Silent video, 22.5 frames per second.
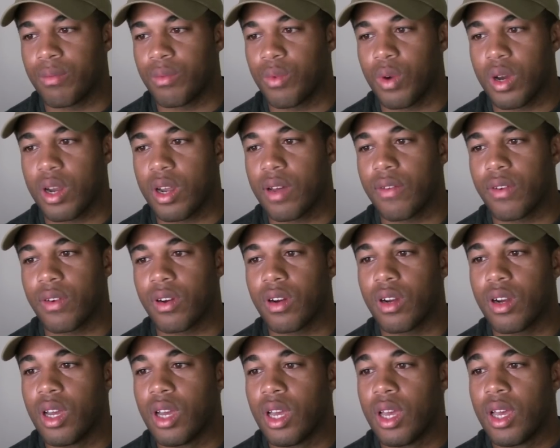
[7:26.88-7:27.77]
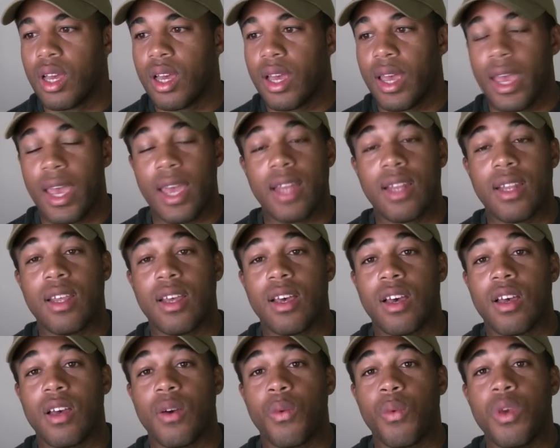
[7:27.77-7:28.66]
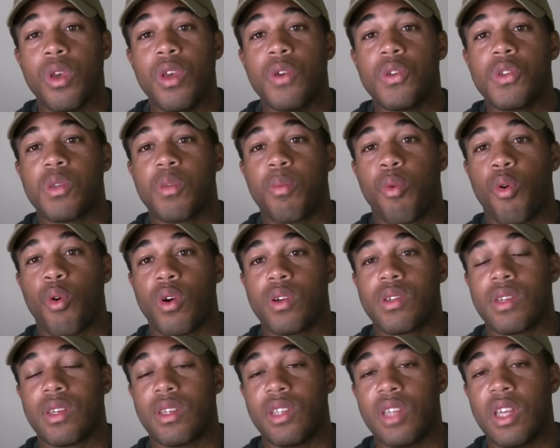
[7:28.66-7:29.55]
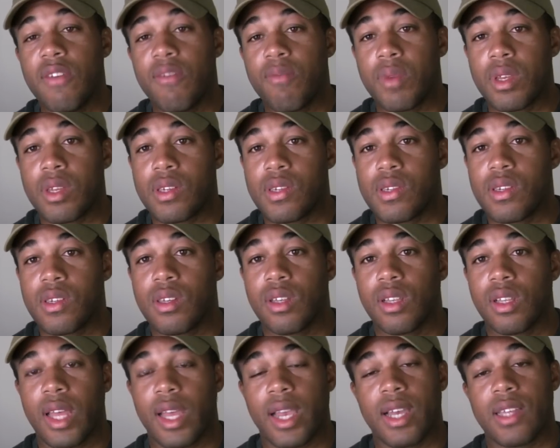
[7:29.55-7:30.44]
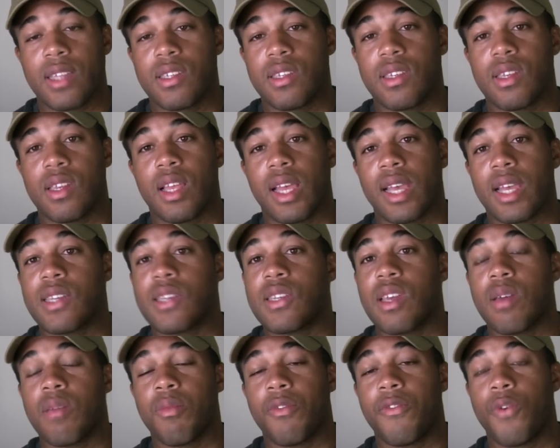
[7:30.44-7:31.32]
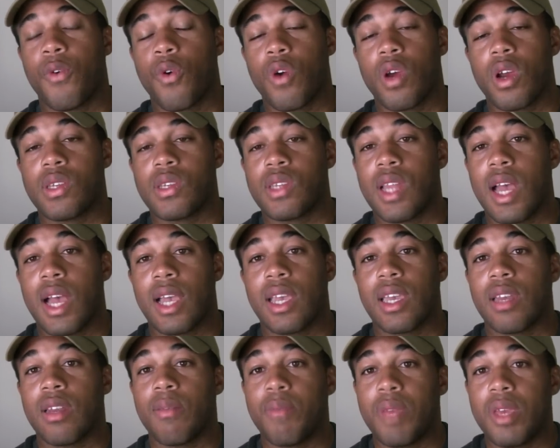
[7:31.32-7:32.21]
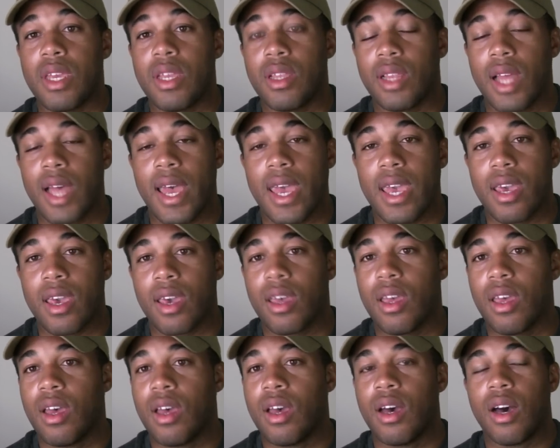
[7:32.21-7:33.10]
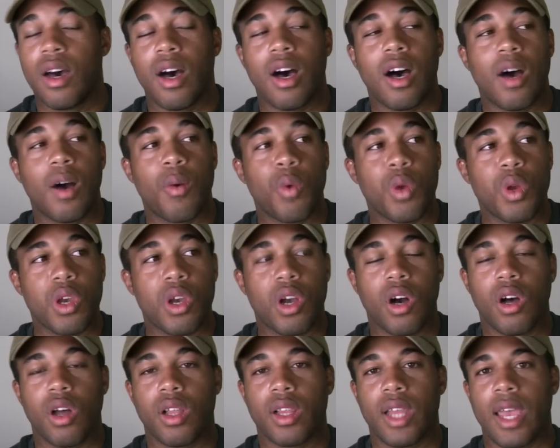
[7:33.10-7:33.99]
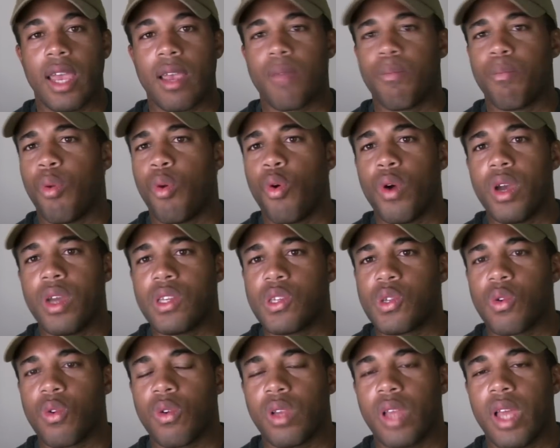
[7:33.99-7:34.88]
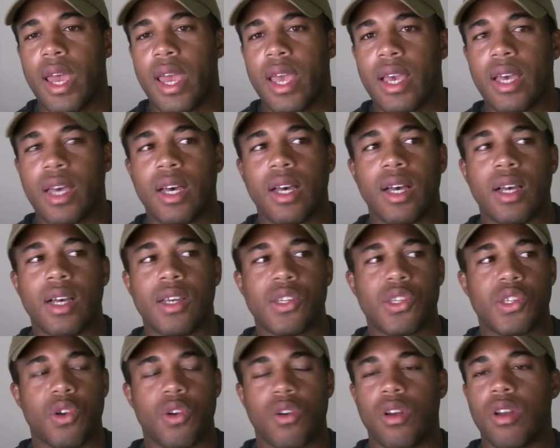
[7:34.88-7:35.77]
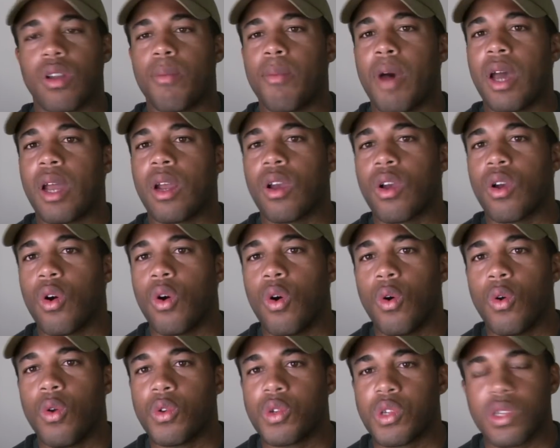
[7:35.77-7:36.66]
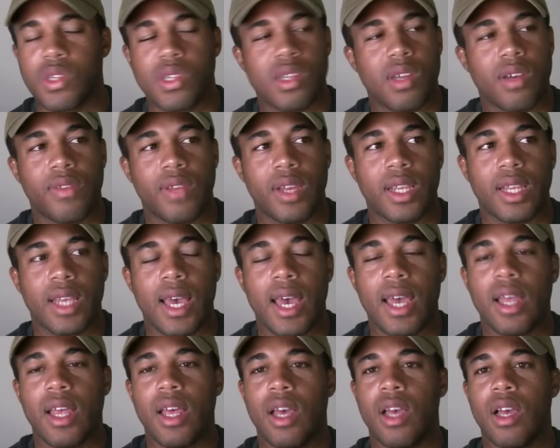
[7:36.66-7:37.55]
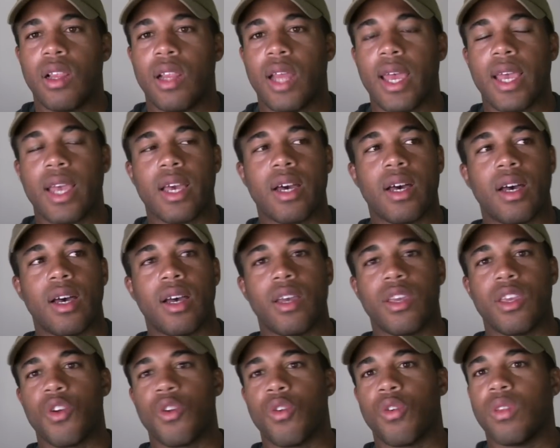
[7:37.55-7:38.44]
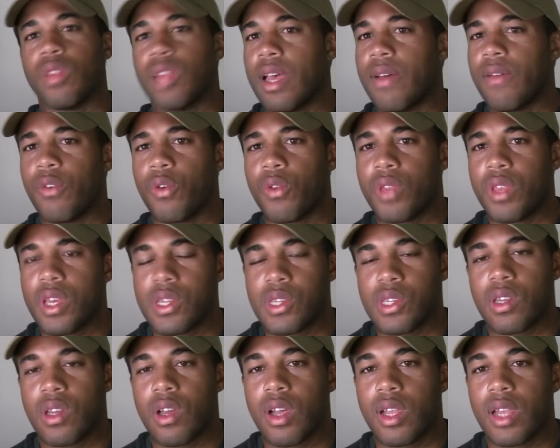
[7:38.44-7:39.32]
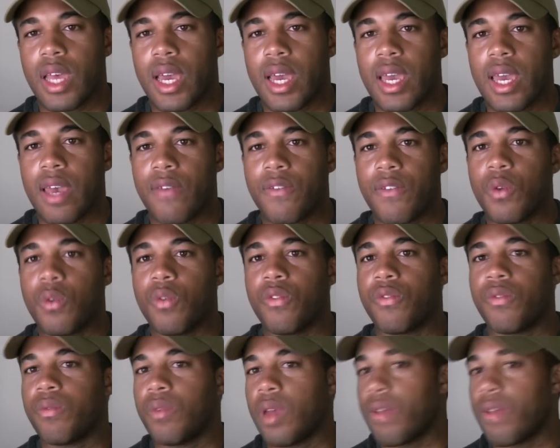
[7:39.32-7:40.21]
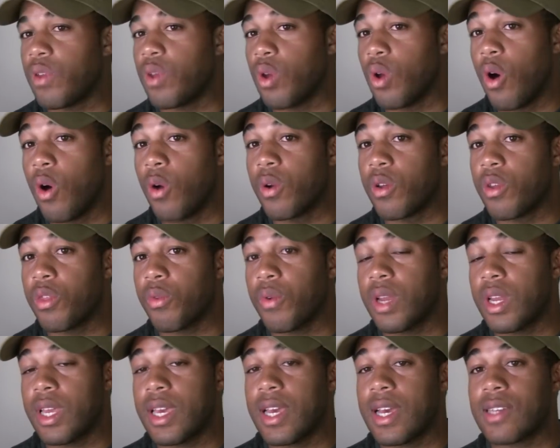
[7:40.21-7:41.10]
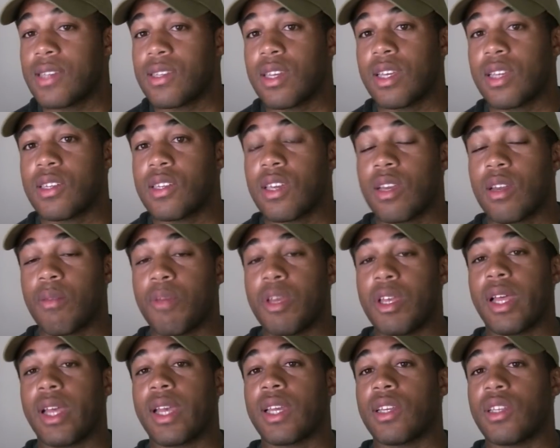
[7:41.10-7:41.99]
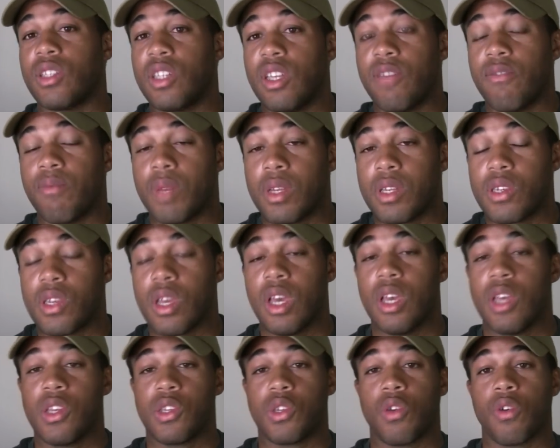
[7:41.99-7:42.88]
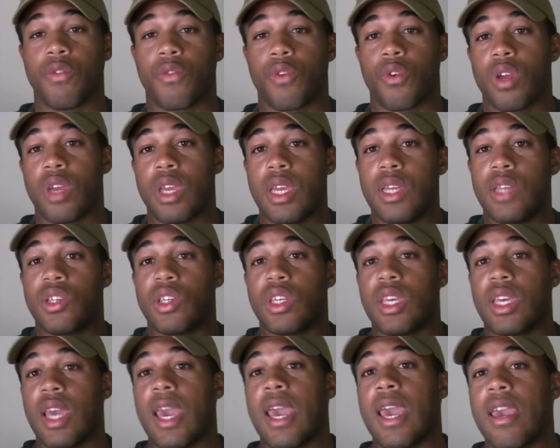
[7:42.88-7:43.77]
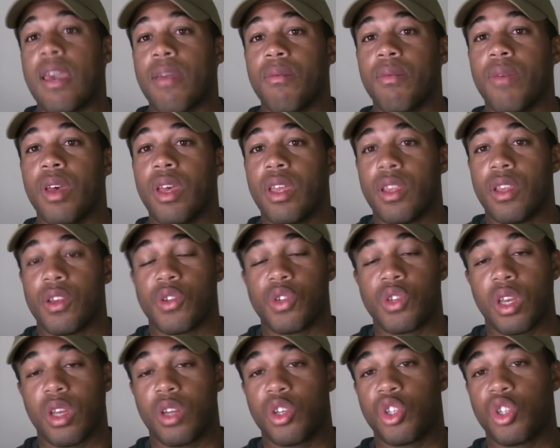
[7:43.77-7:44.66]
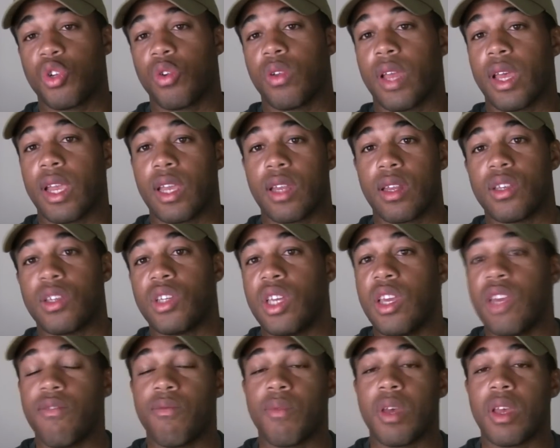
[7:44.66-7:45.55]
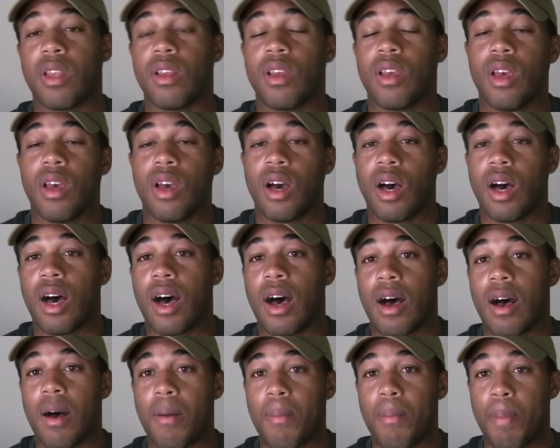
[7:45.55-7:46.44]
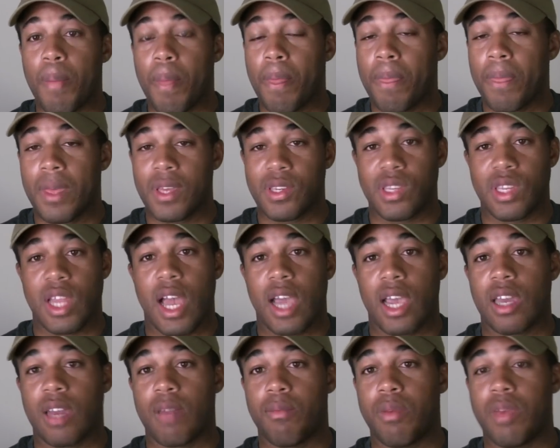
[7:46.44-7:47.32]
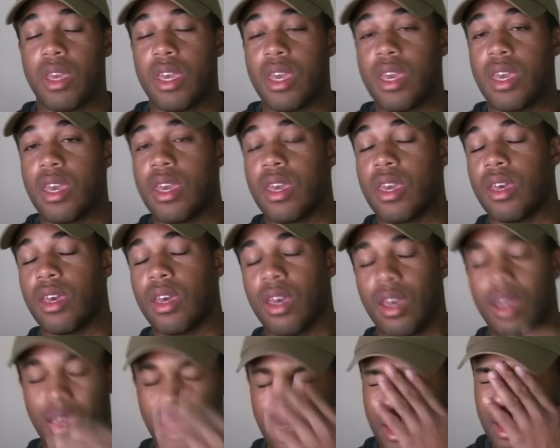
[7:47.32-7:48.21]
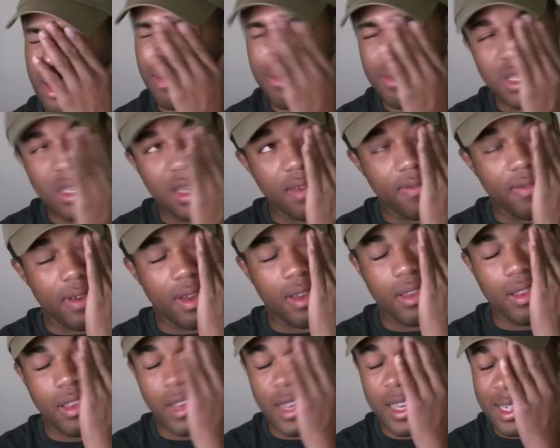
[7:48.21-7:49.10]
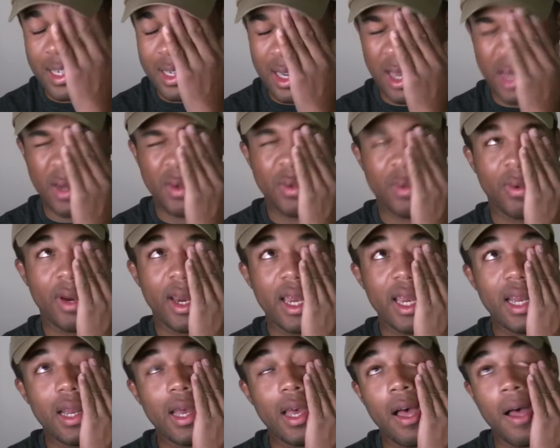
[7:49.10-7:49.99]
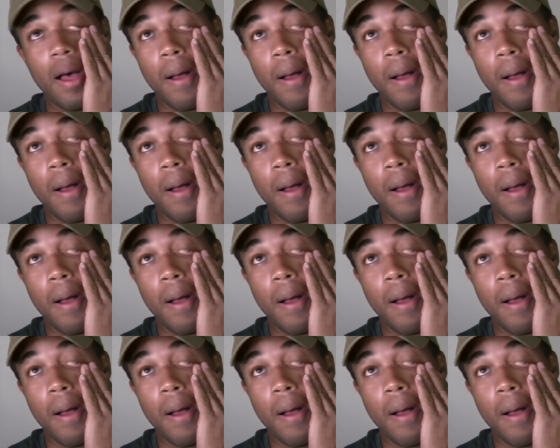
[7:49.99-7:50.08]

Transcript: Whatever. And Wii U supports achievements. Like I said before, it's not going to be like what do you call it, like points or like a certain amount of goals and stuff like that. Like you're a level this and all that. If you own a 3DS, it's going to be like achievements. So for each game, there's going to show like an achievement. It's not going to be. Let me see if I said this right.